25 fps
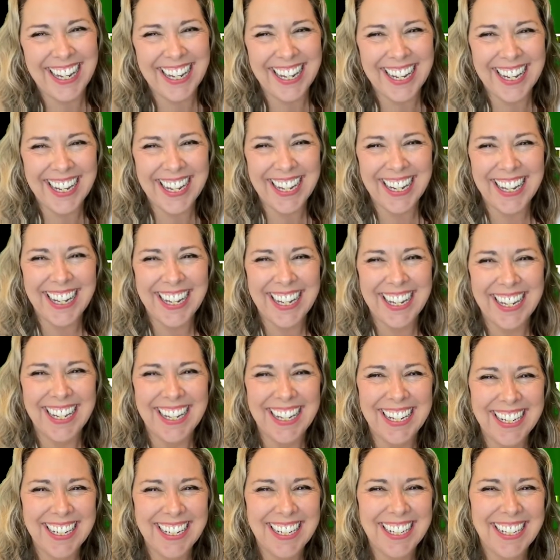
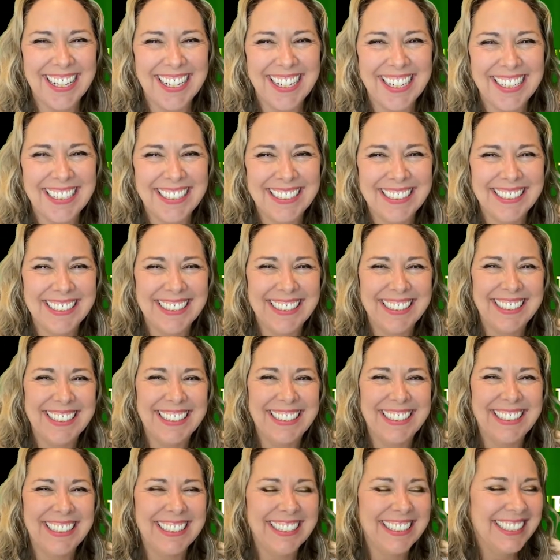
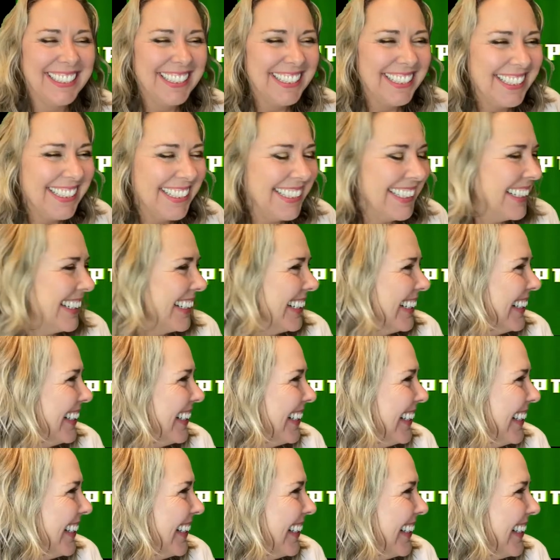
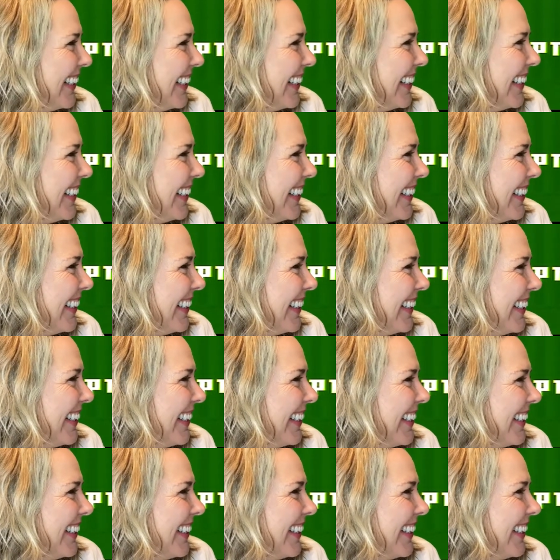(not speaking)